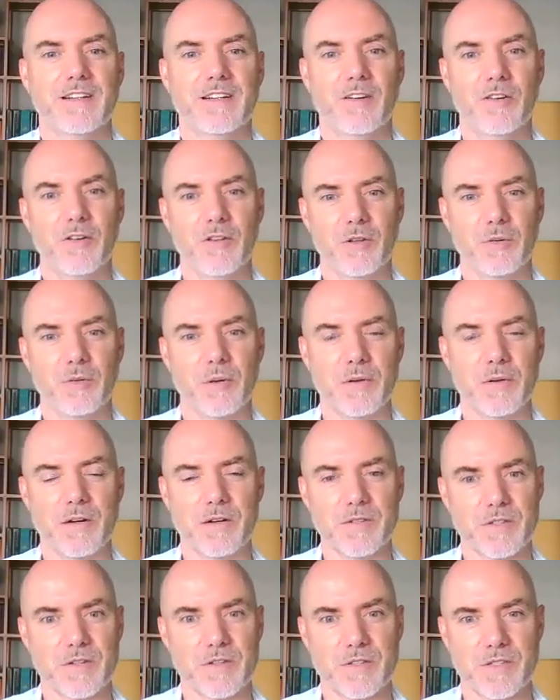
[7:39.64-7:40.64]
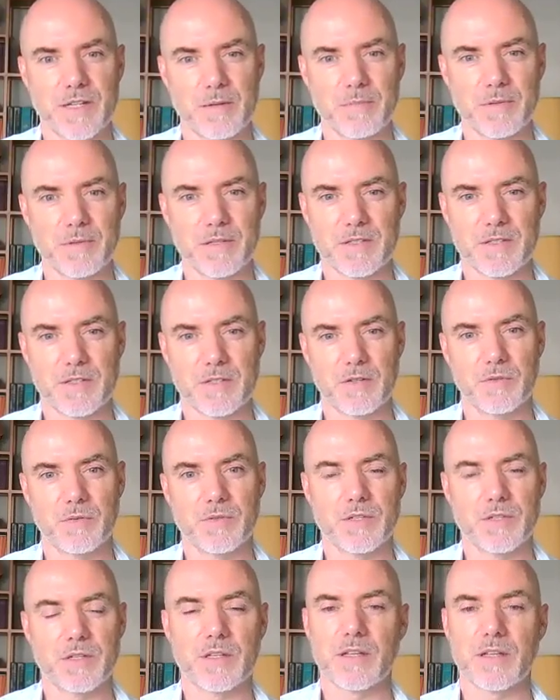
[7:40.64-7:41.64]
All the webinars are stepping
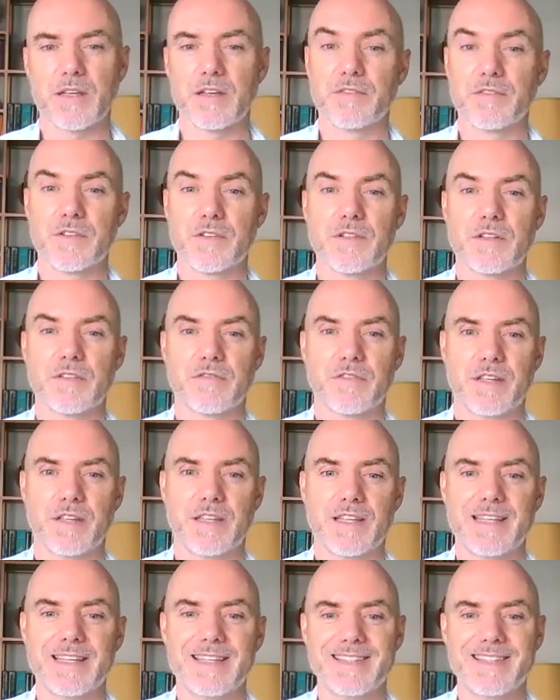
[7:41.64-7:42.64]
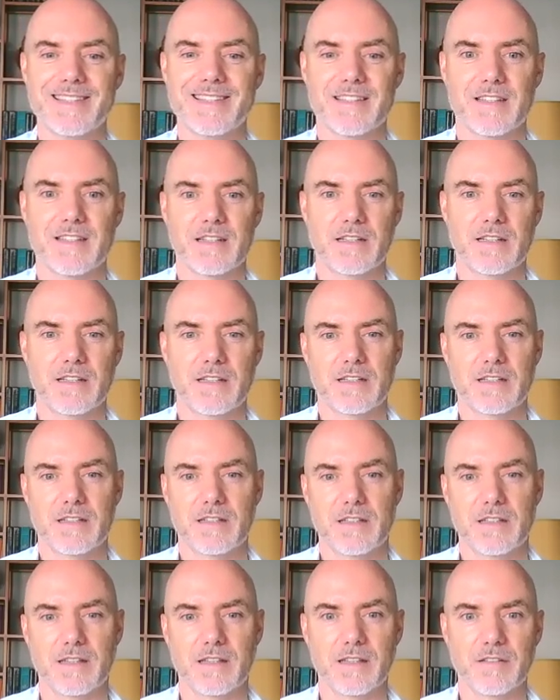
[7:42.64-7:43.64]
stones and they're giving you different keys,
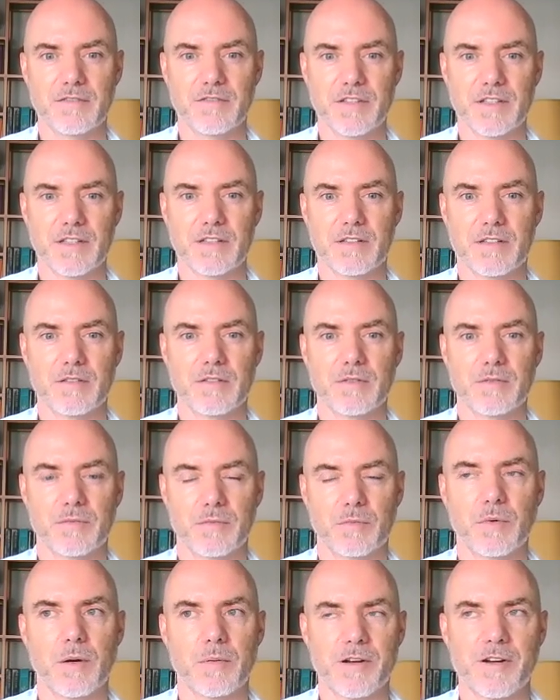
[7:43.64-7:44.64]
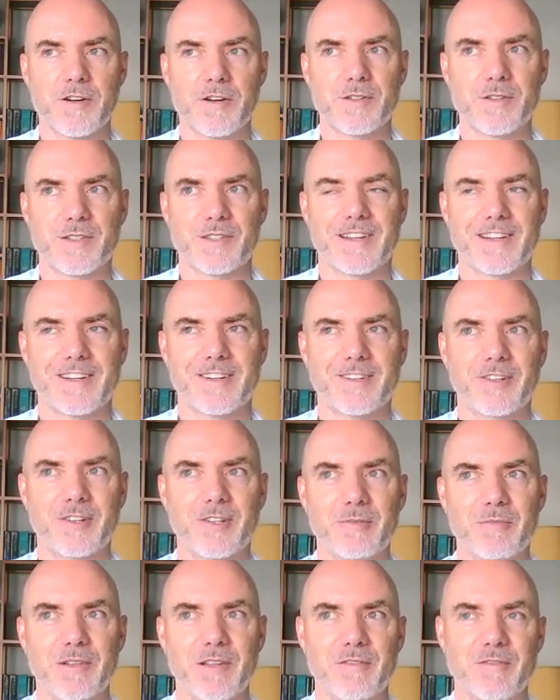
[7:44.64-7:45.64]
living webinars, I call
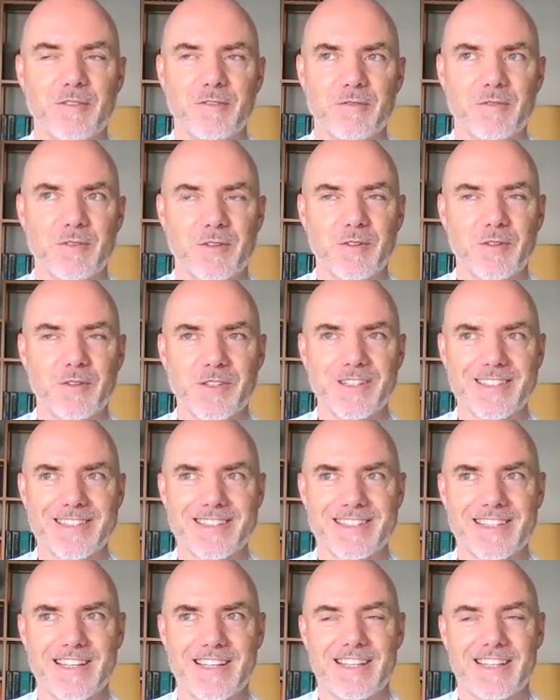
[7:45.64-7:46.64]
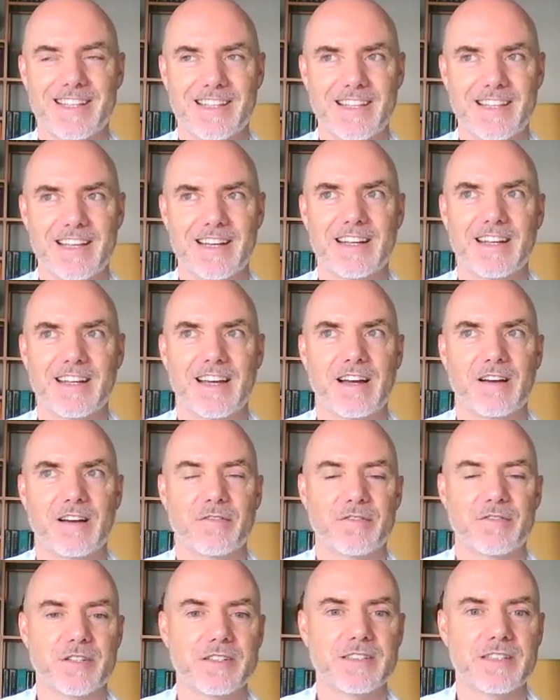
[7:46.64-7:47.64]
them living recordings, then
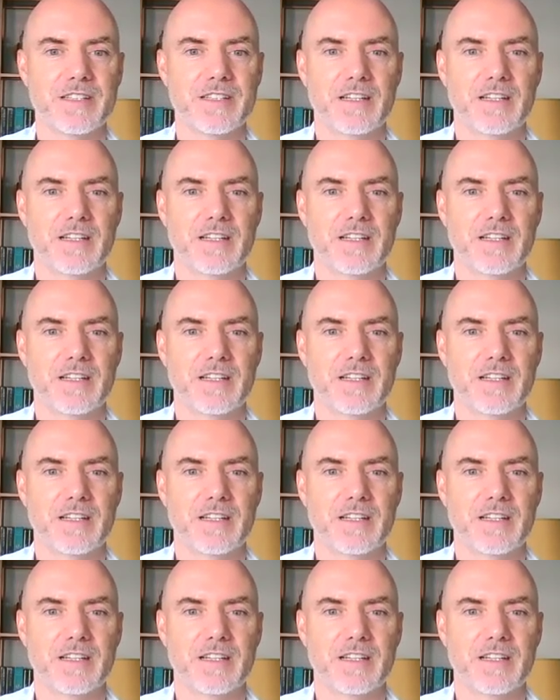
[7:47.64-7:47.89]
after.